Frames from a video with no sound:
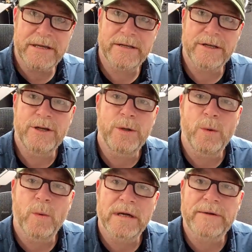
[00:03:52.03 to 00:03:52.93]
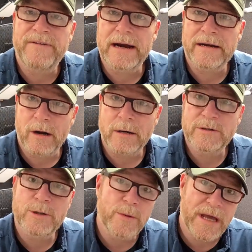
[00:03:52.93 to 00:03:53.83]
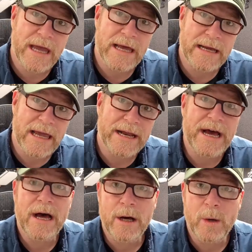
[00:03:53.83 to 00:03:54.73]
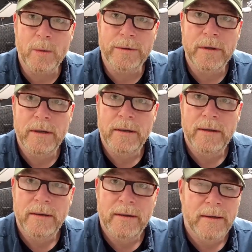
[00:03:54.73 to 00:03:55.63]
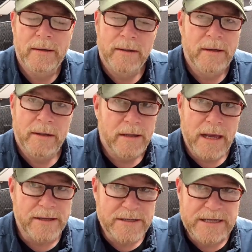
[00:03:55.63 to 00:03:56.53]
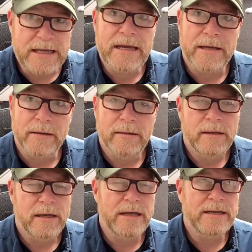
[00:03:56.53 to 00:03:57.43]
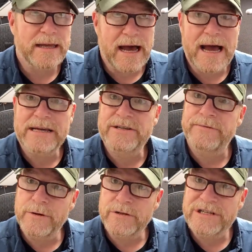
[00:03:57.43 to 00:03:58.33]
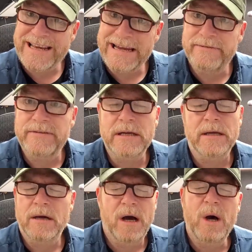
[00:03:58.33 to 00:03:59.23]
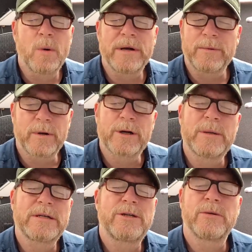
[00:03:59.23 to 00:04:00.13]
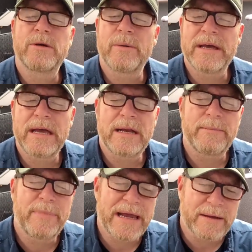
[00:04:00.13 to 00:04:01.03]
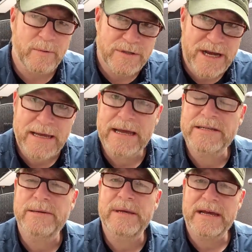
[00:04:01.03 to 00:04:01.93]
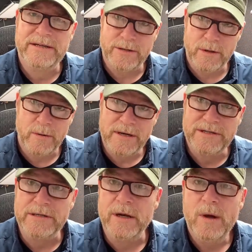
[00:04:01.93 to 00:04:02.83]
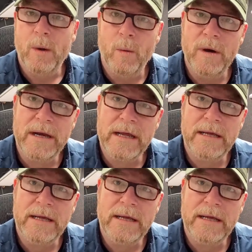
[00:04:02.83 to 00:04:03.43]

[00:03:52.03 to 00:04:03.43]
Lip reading: telling you what firearms you can and cannot hold. And this again, in the guise of your safety. Oh, we're going to go ahead and ban. Well, jackass, let me ask you a question. What